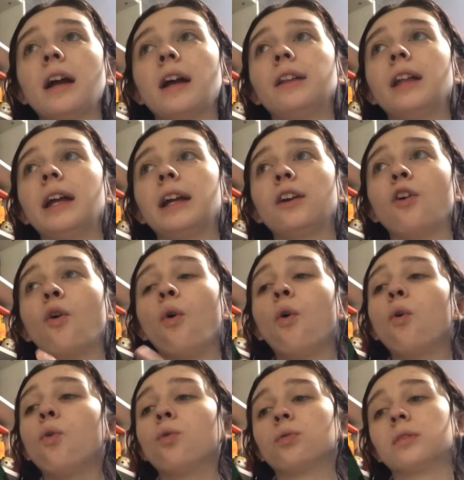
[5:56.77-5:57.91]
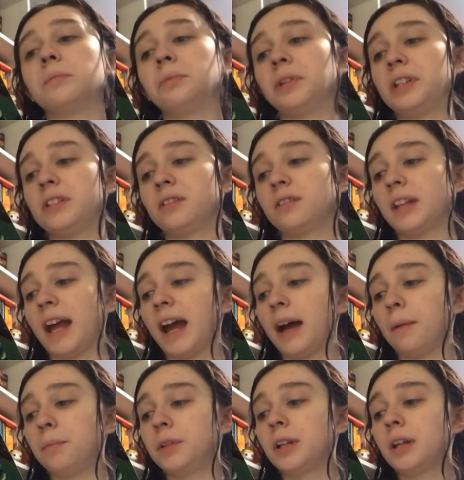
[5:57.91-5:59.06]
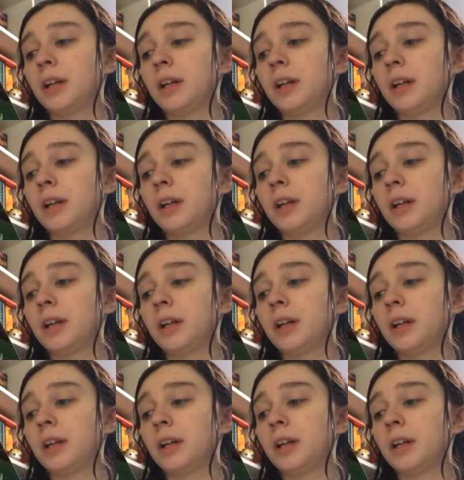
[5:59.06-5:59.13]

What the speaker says: like horribly stabbed,